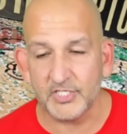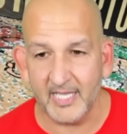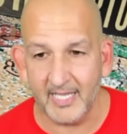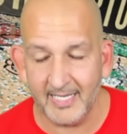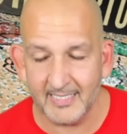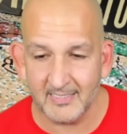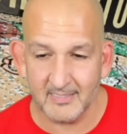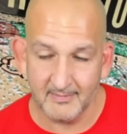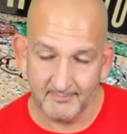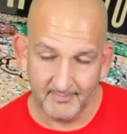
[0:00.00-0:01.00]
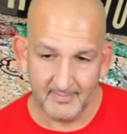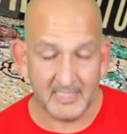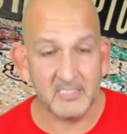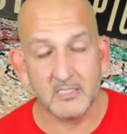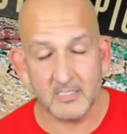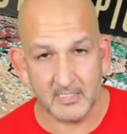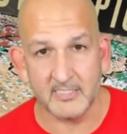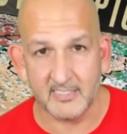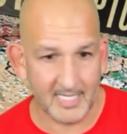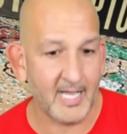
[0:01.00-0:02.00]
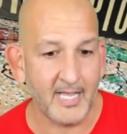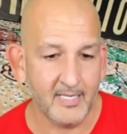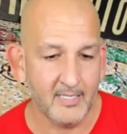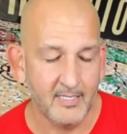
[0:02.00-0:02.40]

thing is this is a good sign